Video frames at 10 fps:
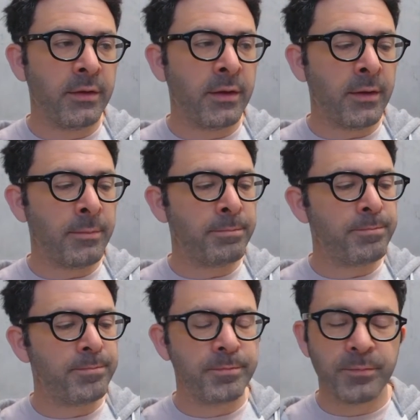
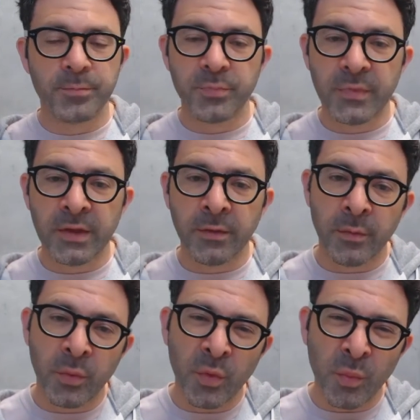the
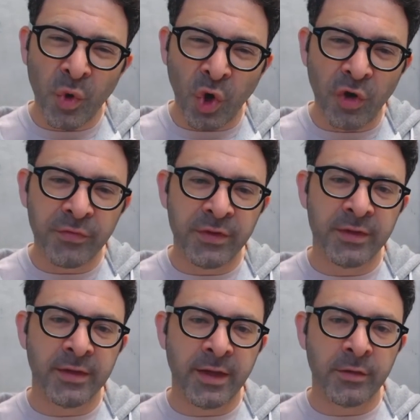coffee
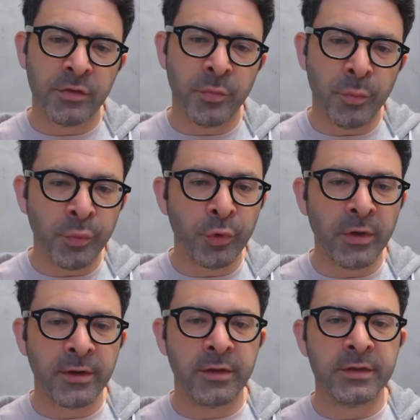that you brew
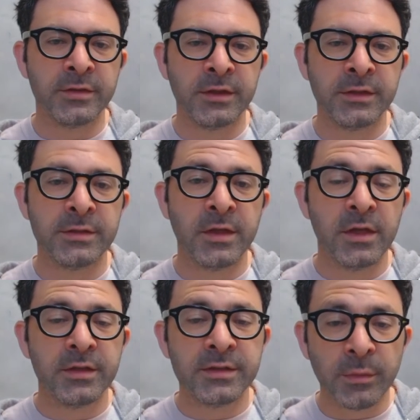out of this is
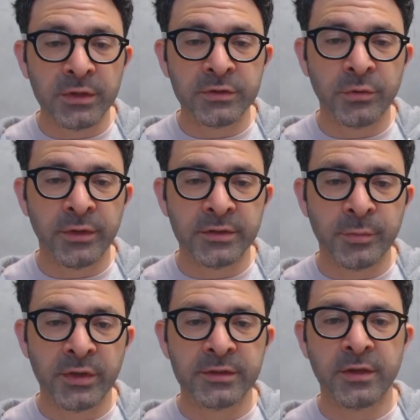similar to an
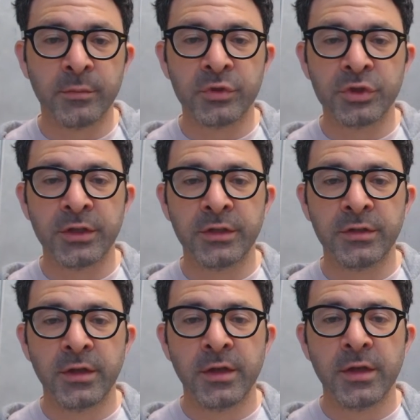espresso machine.
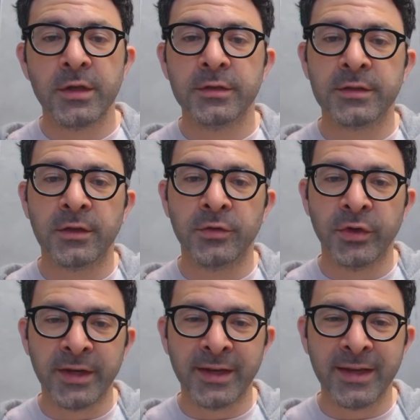So you're
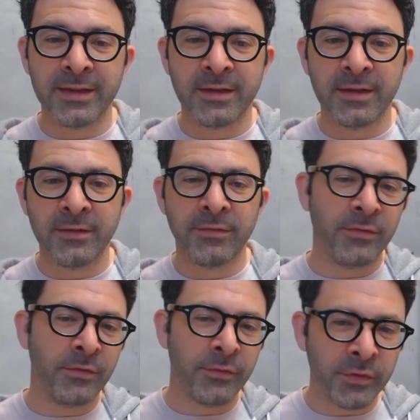going to get,
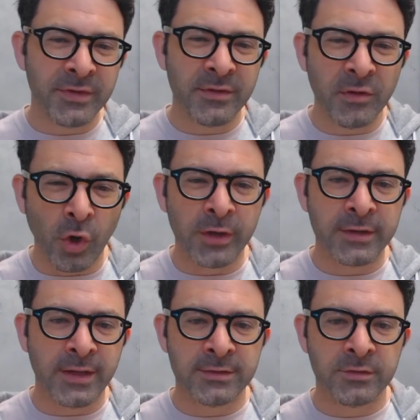if you
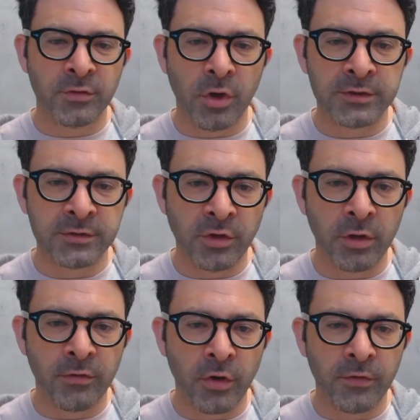like that
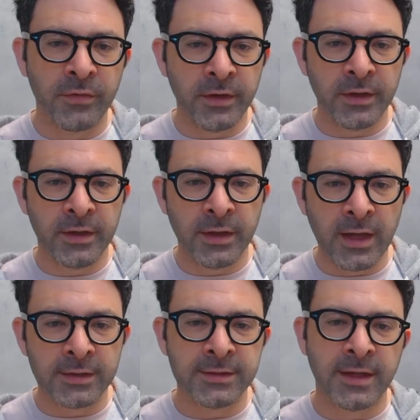style of coffee,
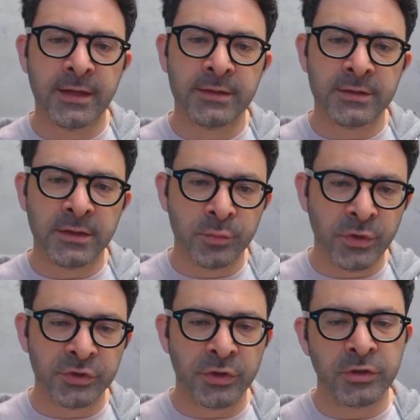lattes,
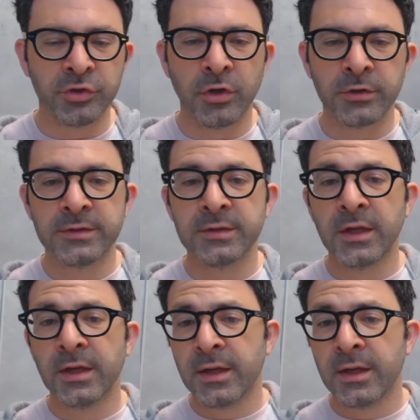espresso shots,